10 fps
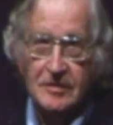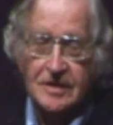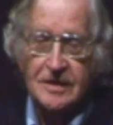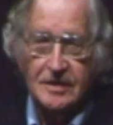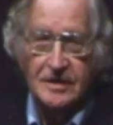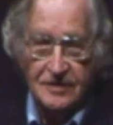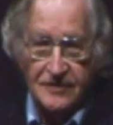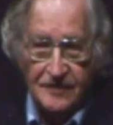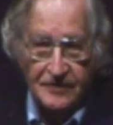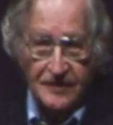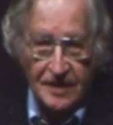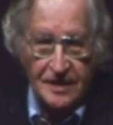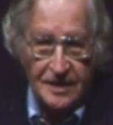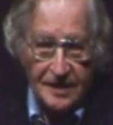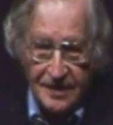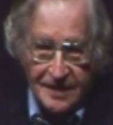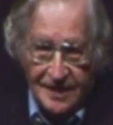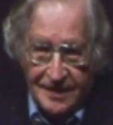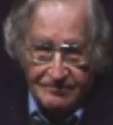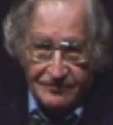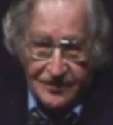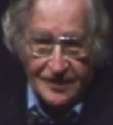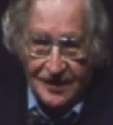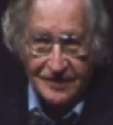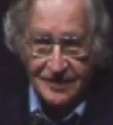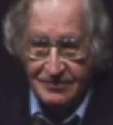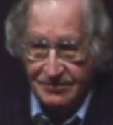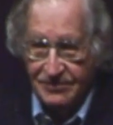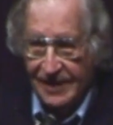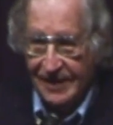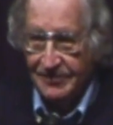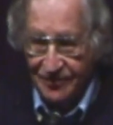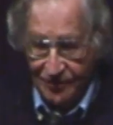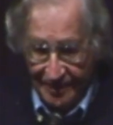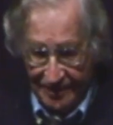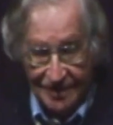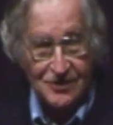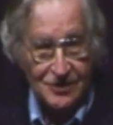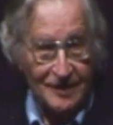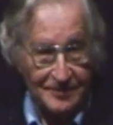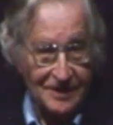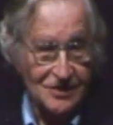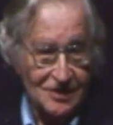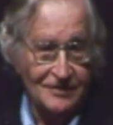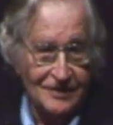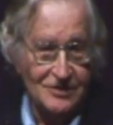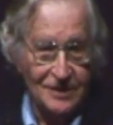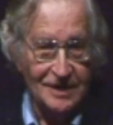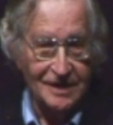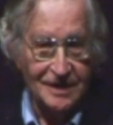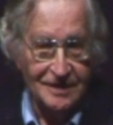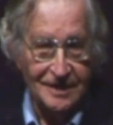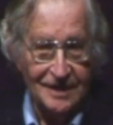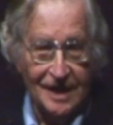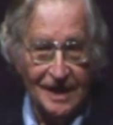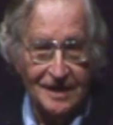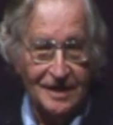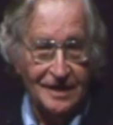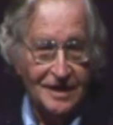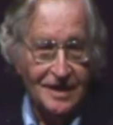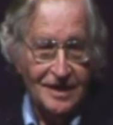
which is very, I'm sorry to bring up too much history, but this stuff is really enlightening.